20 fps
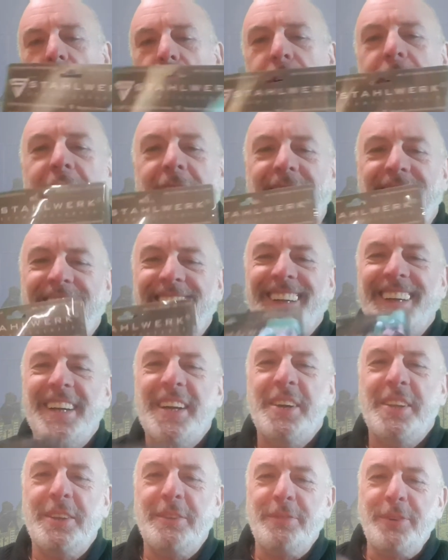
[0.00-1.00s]

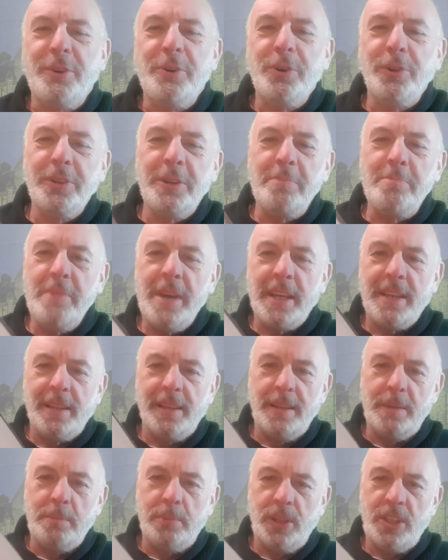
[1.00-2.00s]
for holding
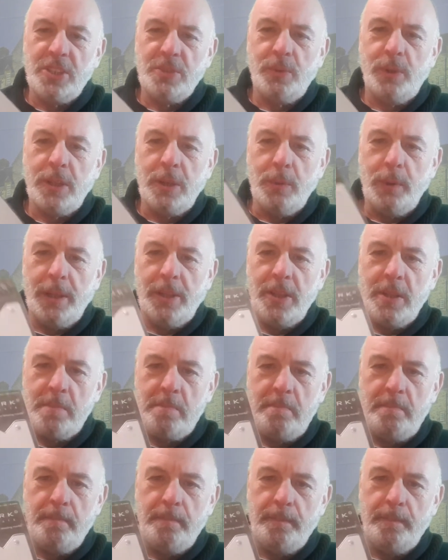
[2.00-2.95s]
metal in place while you weld them.